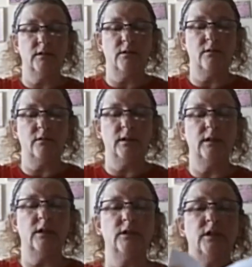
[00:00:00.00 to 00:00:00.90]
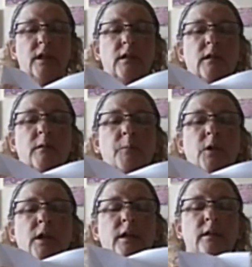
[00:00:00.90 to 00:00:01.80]
So it looks like a little
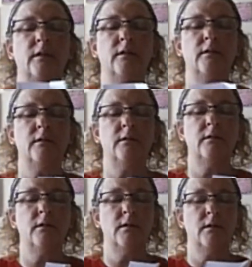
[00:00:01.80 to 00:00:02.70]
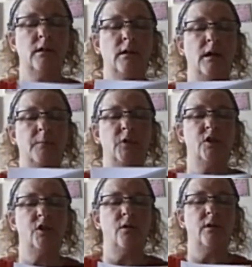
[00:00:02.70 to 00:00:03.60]
book. I'm
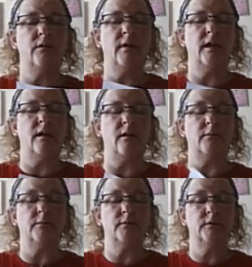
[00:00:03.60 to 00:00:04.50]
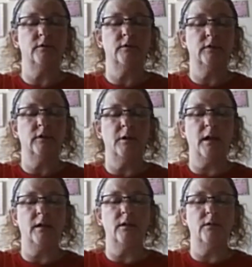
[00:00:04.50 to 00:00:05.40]
just showing you right now. I'm
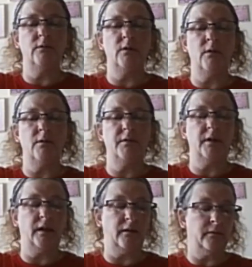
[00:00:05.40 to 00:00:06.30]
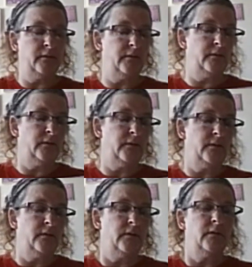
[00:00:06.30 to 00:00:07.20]
not going to do the whole thing.
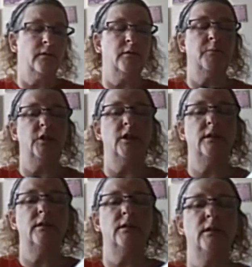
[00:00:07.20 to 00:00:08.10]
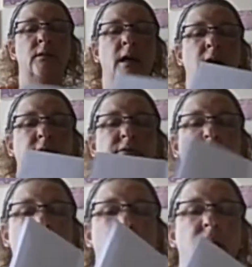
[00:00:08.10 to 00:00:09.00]
But you have
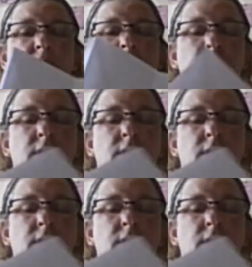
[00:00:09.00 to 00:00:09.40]
like,